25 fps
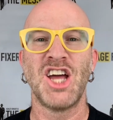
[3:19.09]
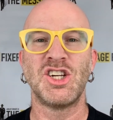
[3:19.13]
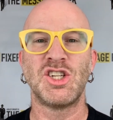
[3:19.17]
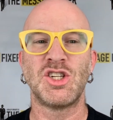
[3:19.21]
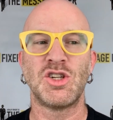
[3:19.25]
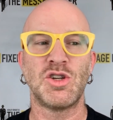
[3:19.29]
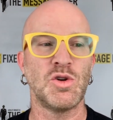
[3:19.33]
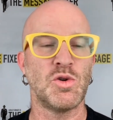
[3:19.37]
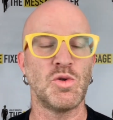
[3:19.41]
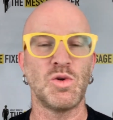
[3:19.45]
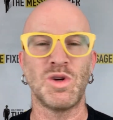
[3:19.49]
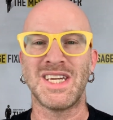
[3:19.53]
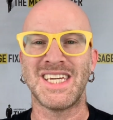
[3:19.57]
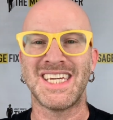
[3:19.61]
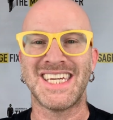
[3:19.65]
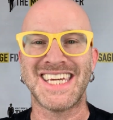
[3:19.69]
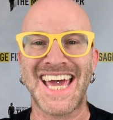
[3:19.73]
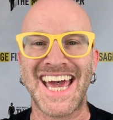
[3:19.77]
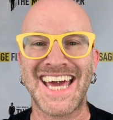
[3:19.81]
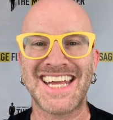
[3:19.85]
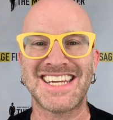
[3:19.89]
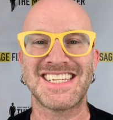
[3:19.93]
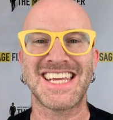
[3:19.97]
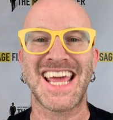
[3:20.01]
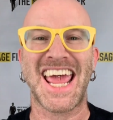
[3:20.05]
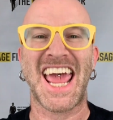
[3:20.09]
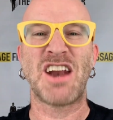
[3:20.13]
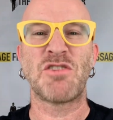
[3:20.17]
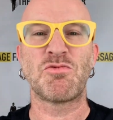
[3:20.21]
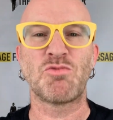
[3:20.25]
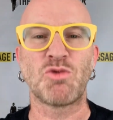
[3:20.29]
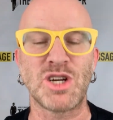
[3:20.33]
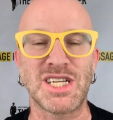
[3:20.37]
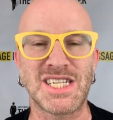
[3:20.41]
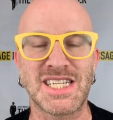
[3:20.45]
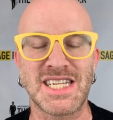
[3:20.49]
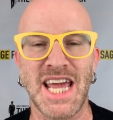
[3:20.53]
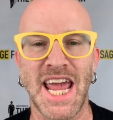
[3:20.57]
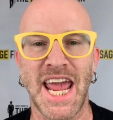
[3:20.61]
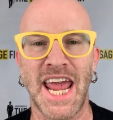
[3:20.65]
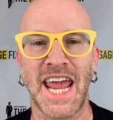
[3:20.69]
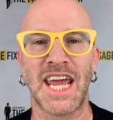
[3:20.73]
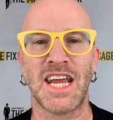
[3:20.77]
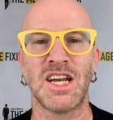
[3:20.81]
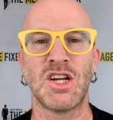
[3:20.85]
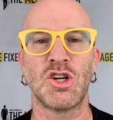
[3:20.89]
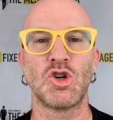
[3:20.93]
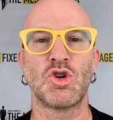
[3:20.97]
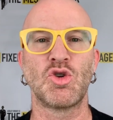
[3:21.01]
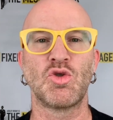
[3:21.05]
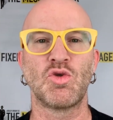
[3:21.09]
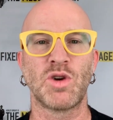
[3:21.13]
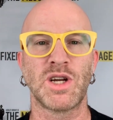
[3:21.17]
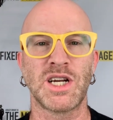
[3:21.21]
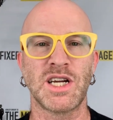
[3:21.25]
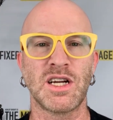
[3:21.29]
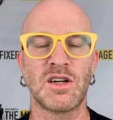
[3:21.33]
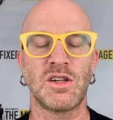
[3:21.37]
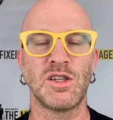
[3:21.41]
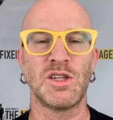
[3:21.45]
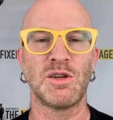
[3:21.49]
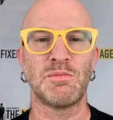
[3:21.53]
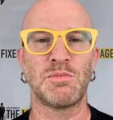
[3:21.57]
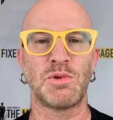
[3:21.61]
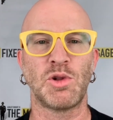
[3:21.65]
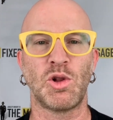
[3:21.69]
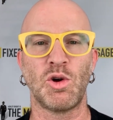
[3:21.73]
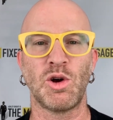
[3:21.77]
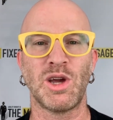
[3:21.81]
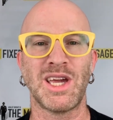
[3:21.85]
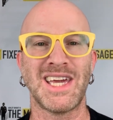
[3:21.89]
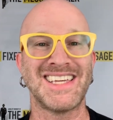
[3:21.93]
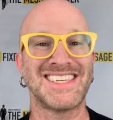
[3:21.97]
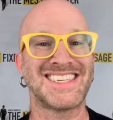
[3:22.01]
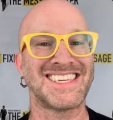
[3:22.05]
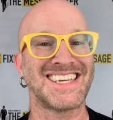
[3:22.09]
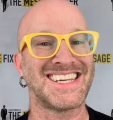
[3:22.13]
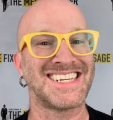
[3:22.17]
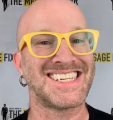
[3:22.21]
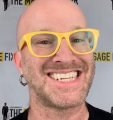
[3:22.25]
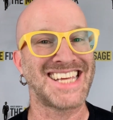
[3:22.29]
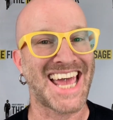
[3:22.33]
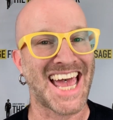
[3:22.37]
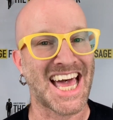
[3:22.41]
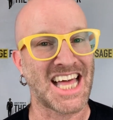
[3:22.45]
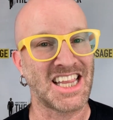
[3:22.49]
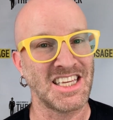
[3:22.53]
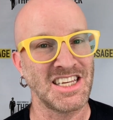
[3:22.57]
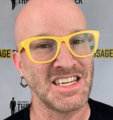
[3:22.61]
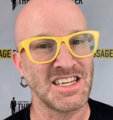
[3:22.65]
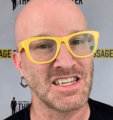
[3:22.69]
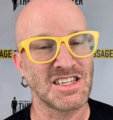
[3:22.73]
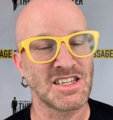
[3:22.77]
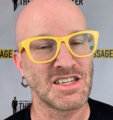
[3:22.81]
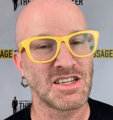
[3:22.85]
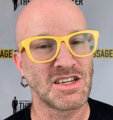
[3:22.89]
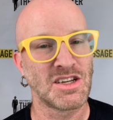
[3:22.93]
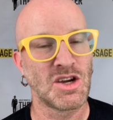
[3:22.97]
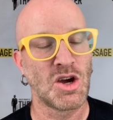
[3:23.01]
to get and retain critical employees and talent?